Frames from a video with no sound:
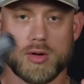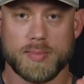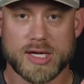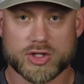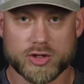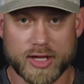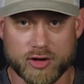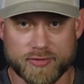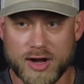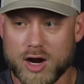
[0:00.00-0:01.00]
Make sure that your
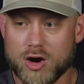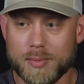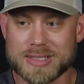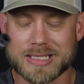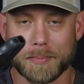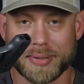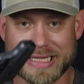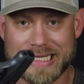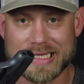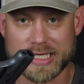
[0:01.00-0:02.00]
firearm is
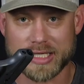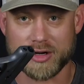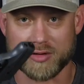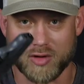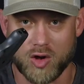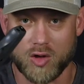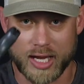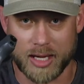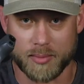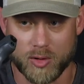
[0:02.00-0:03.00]
completely clear of all
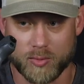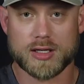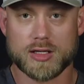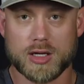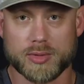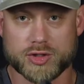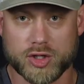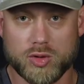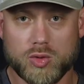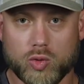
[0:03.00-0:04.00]
ammo. Number
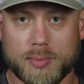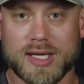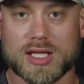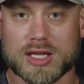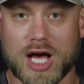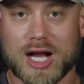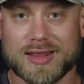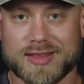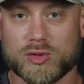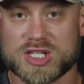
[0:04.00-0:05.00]
2 would be
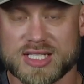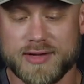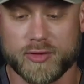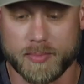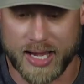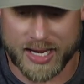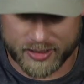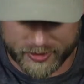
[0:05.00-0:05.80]
lock the receiver back,